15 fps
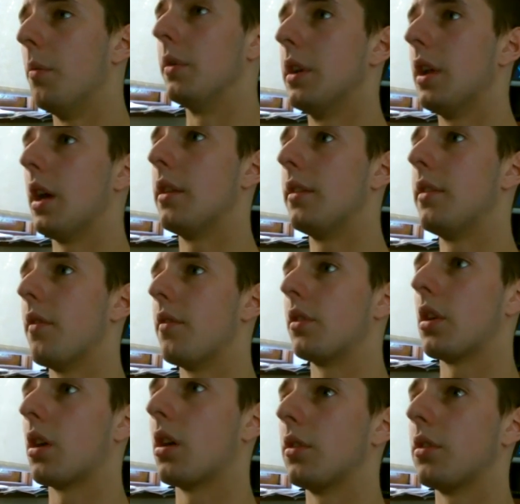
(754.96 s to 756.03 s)
I mean, they had
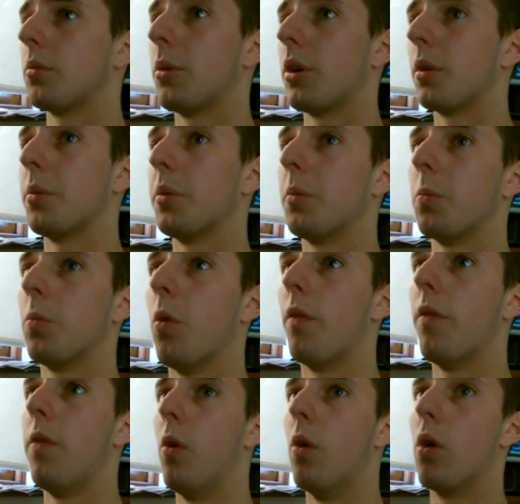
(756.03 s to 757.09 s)
7 guys. You could probably
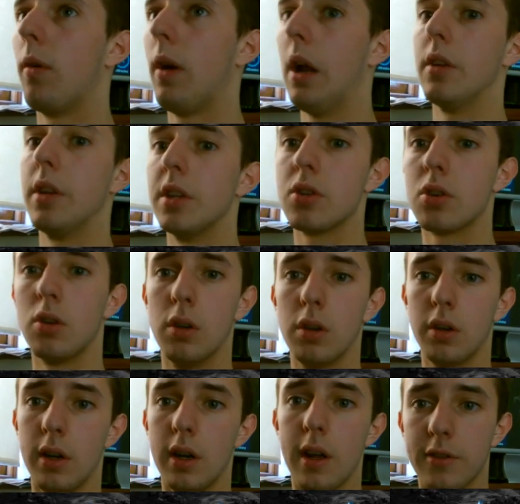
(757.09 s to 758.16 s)
put 4 around each
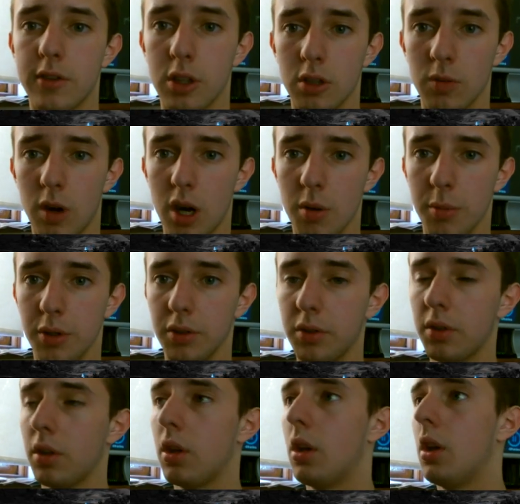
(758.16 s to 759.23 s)
corner and have 2 roamers.